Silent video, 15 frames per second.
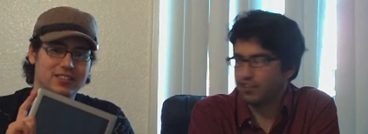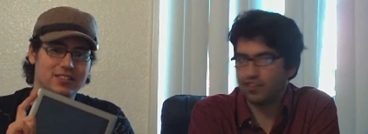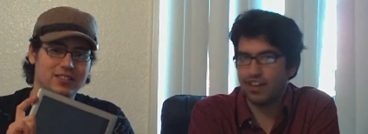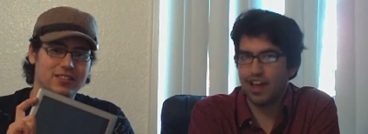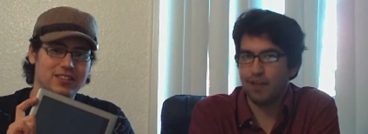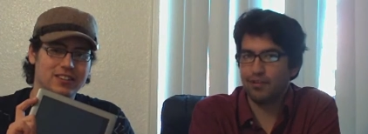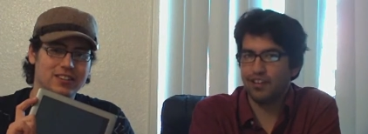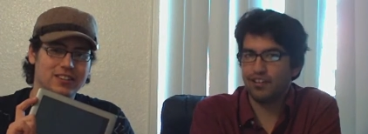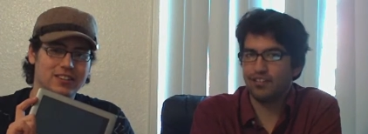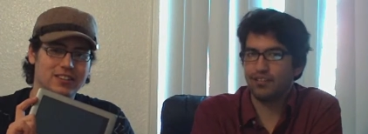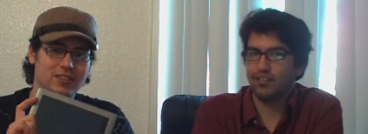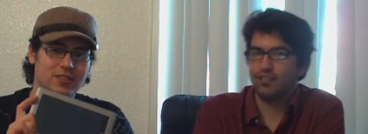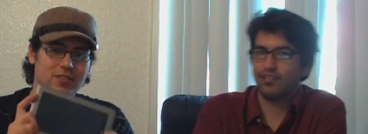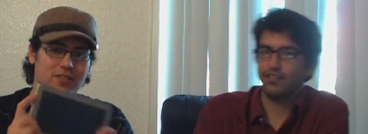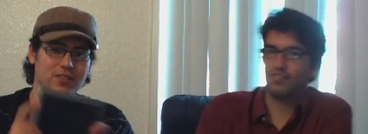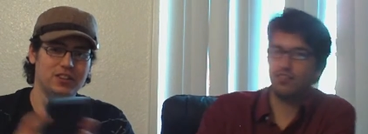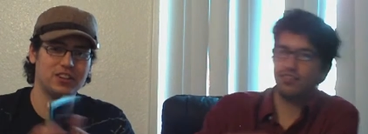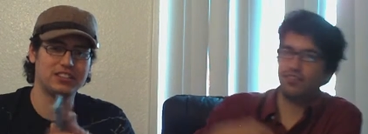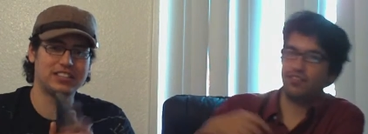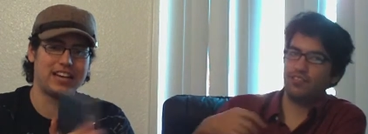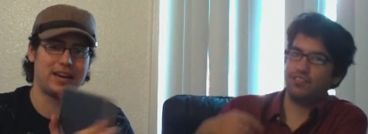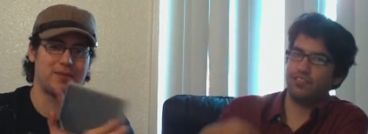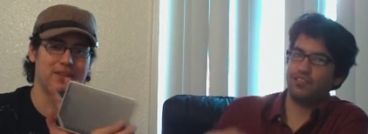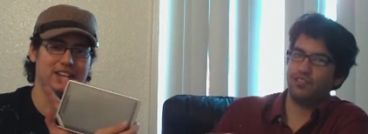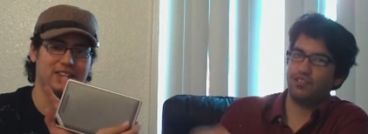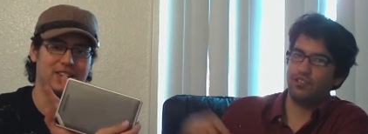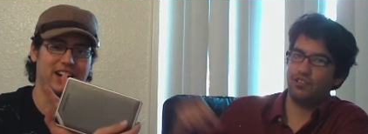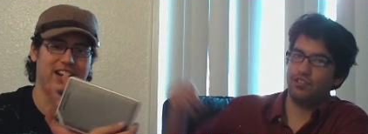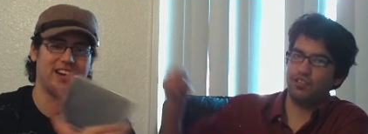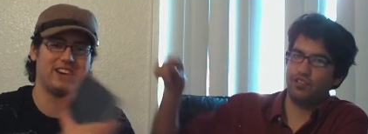Speaker 1: Nook tablet. Nook tablet,
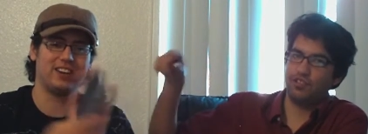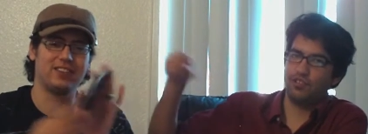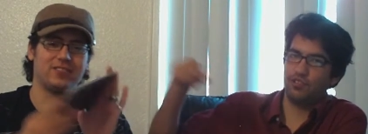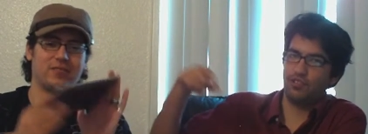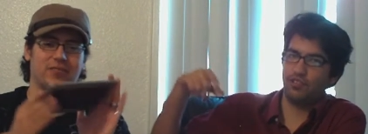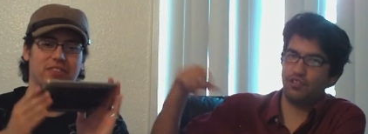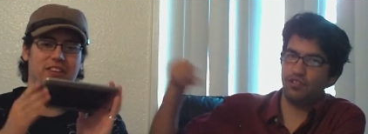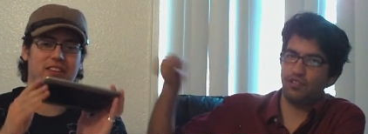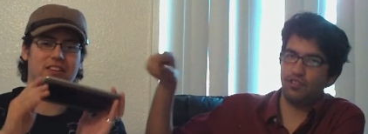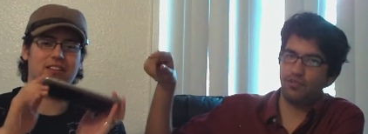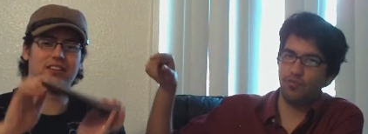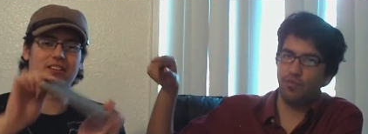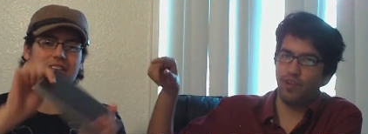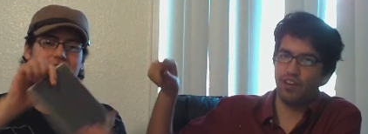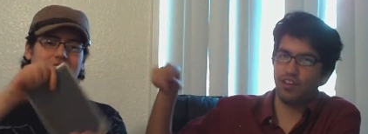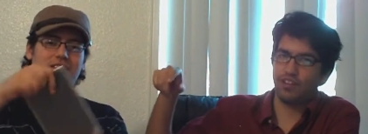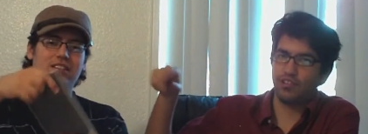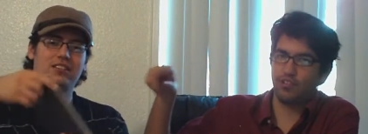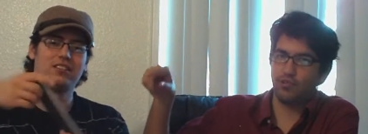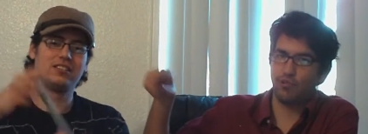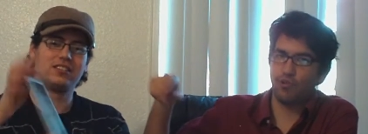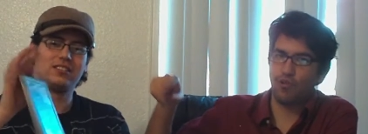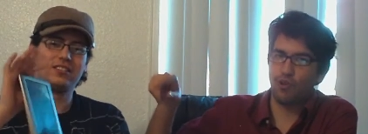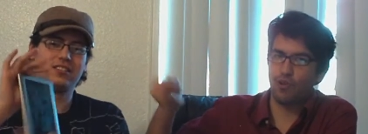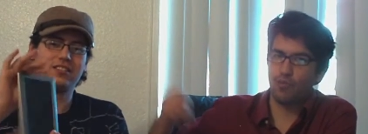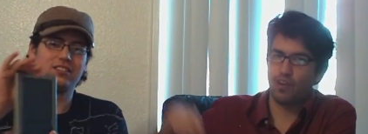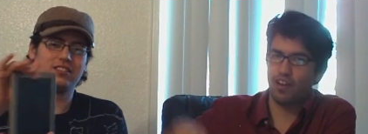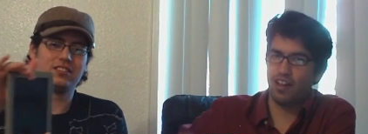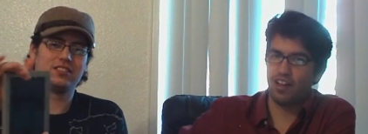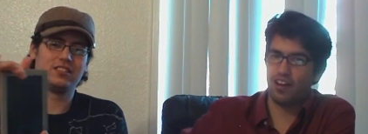right here. One dual core,
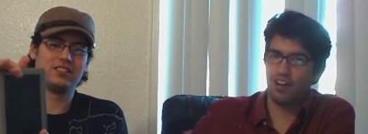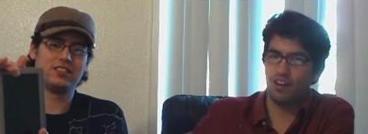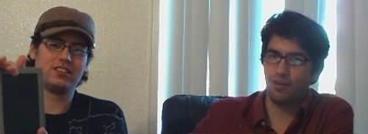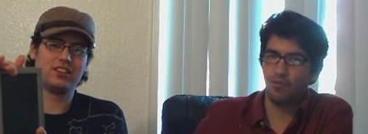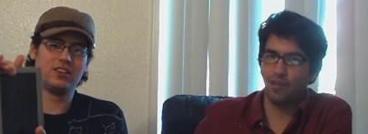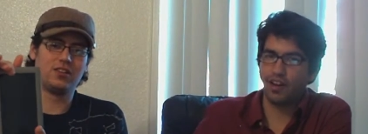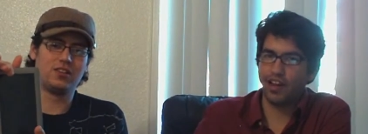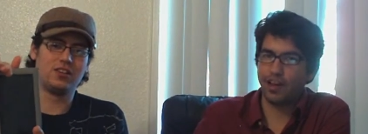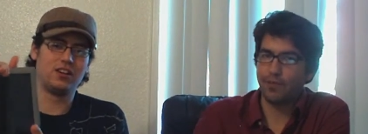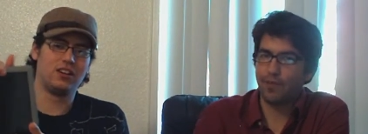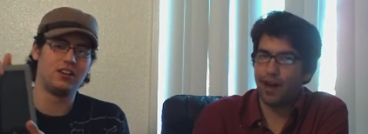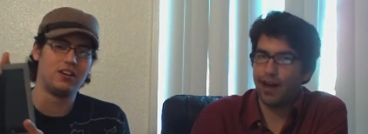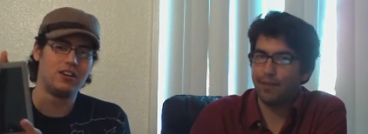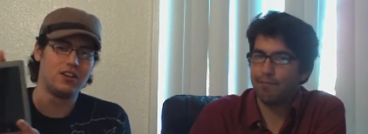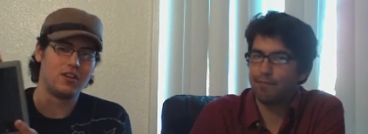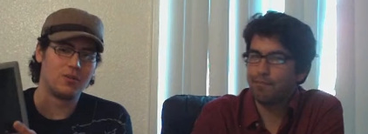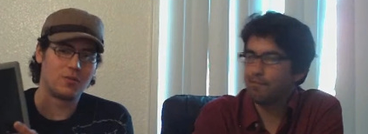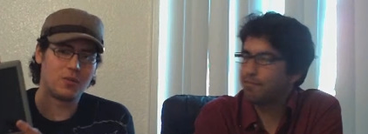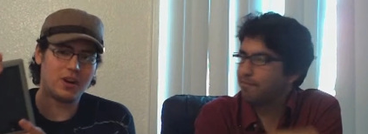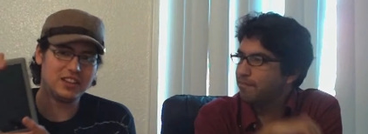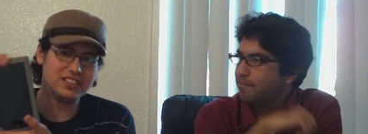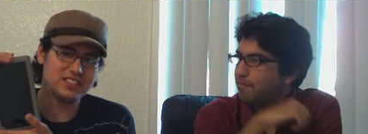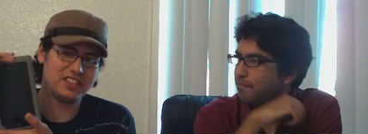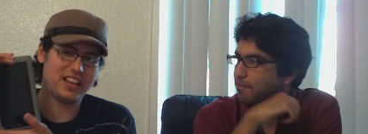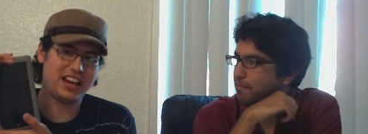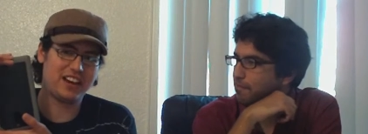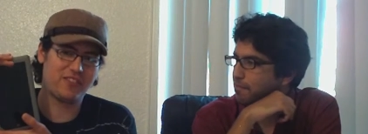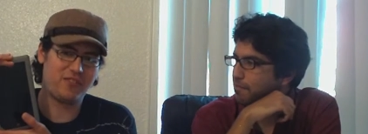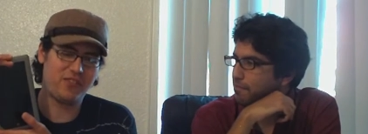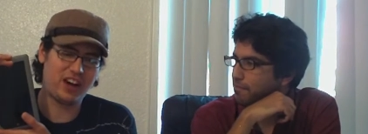1 gigahertz, 1 gig RAM.
Speaker 2: Runs
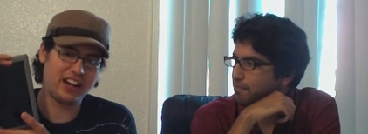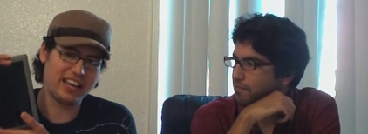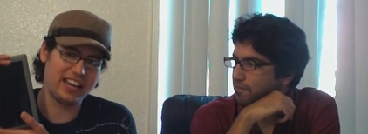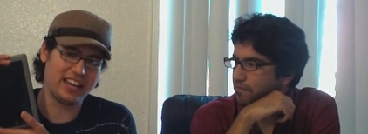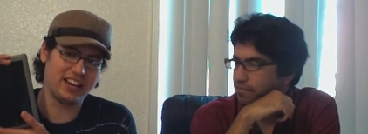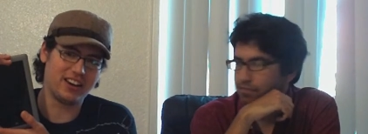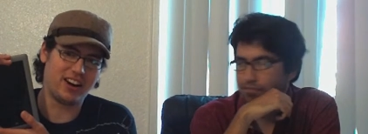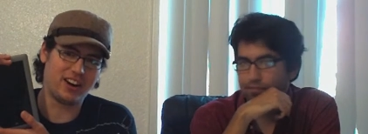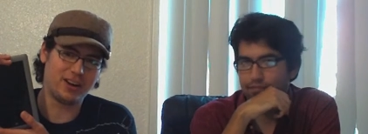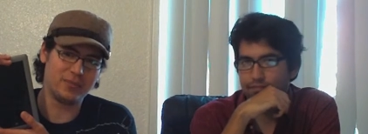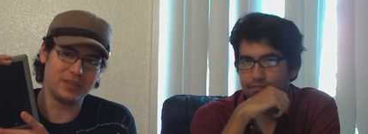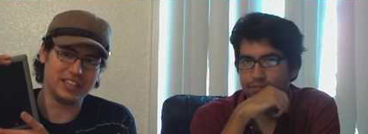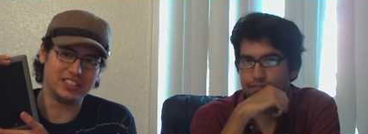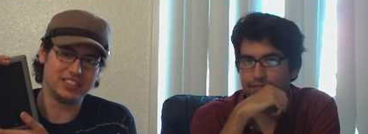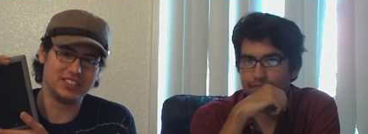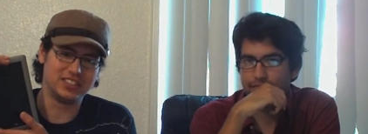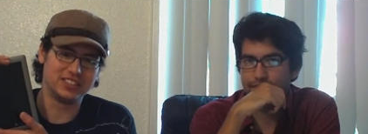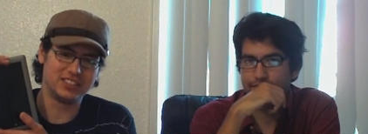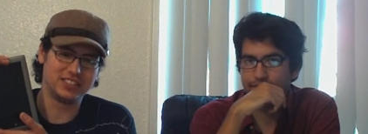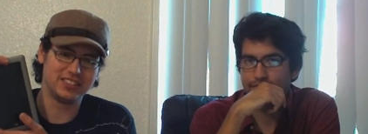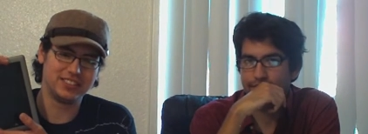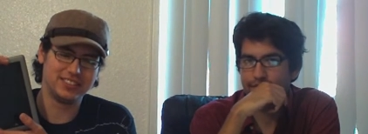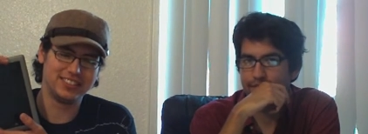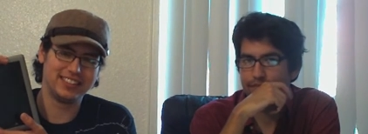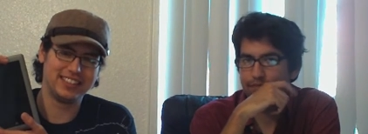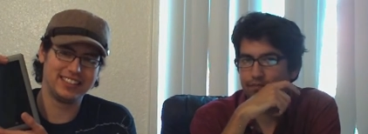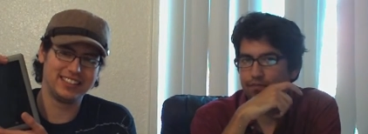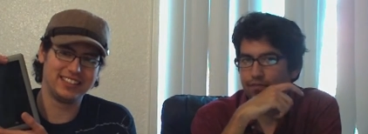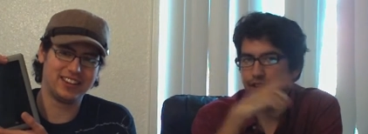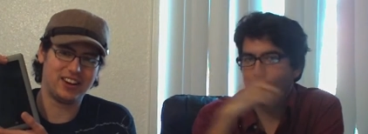like fucking garbage.
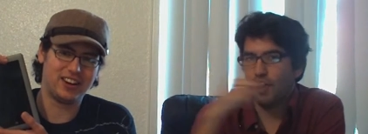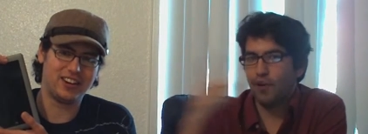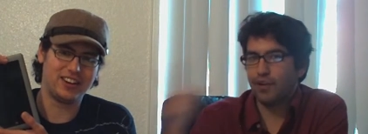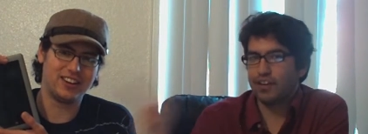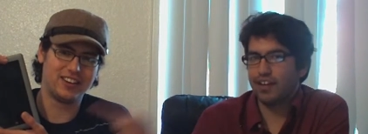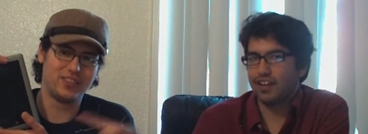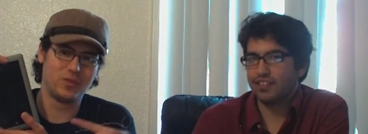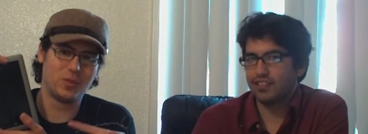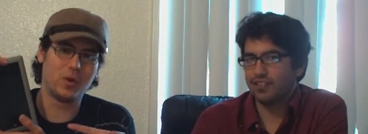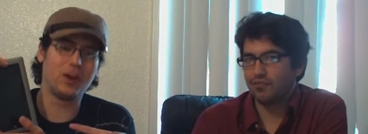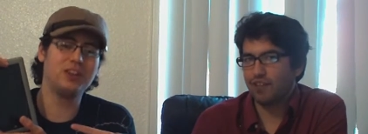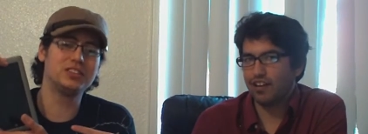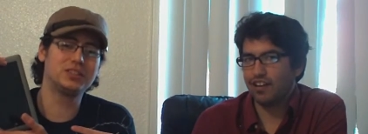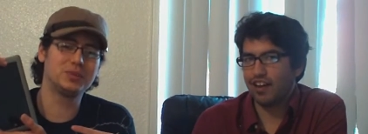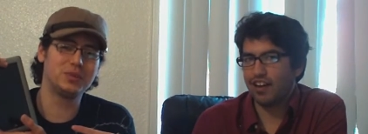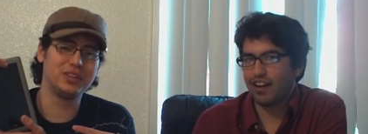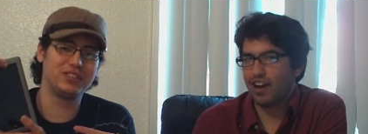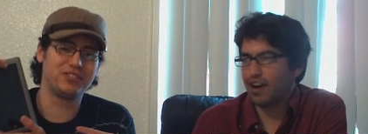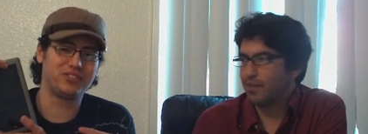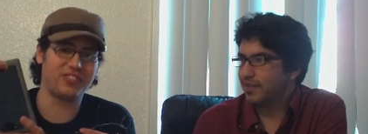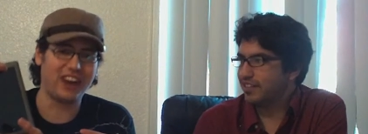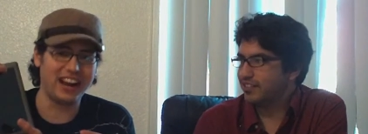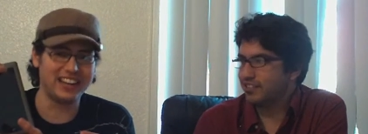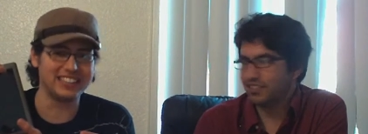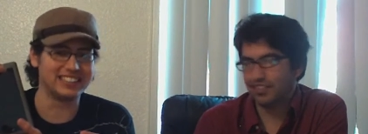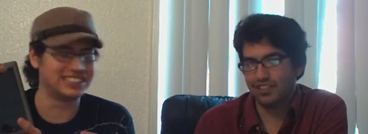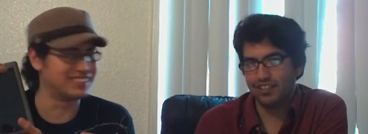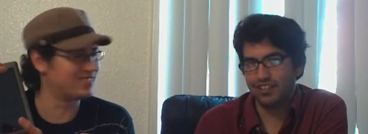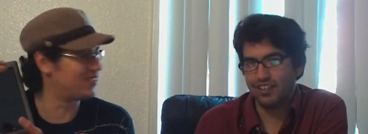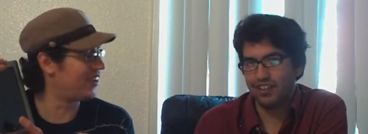
Speaker 1: You know it doesn't
Speaker 2: run like garbage?
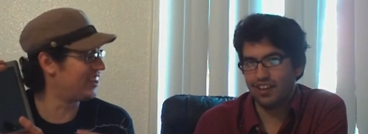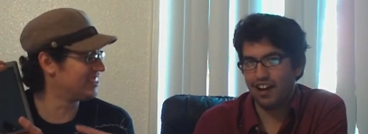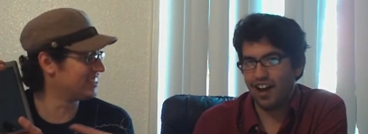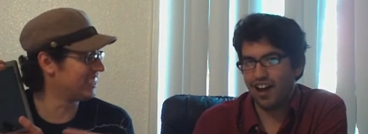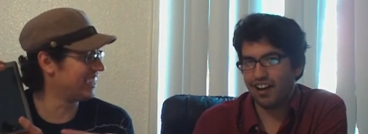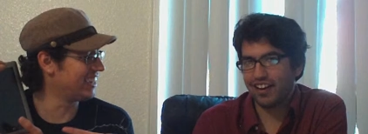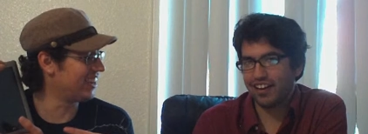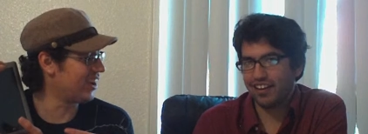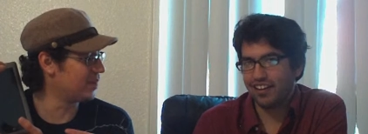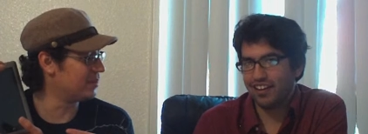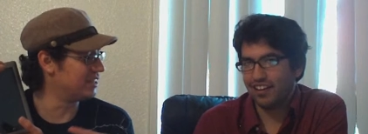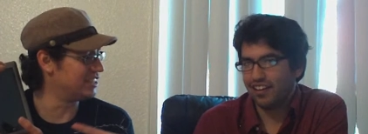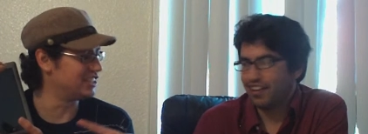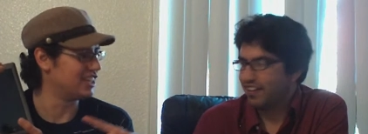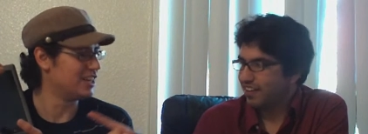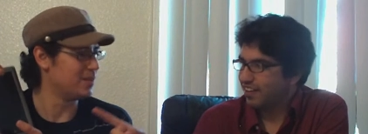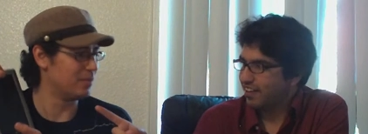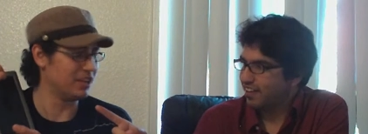Runs like garbage.